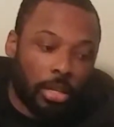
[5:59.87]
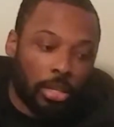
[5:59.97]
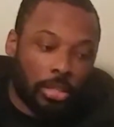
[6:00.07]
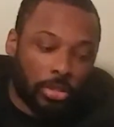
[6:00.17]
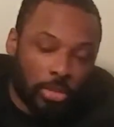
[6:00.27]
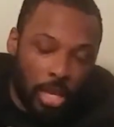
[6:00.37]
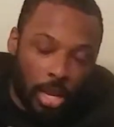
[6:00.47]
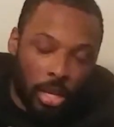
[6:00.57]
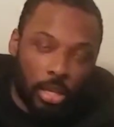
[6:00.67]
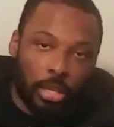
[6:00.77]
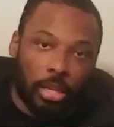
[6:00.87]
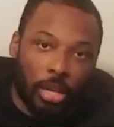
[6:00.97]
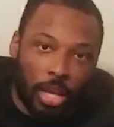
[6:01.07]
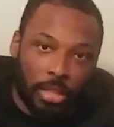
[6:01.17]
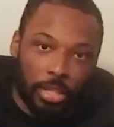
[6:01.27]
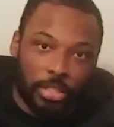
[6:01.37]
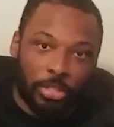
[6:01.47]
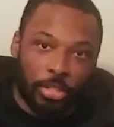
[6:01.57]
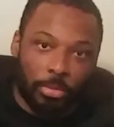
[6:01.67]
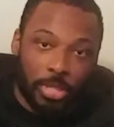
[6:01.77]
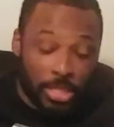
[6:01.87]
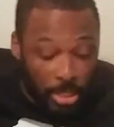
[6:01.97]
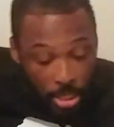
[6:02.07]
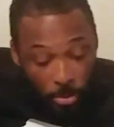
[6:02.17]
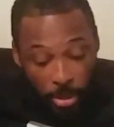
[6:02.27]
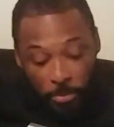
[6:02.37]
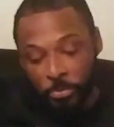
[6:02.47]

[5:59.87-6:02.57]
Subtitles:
so yeah, I think it's gonna be slick. Anyway,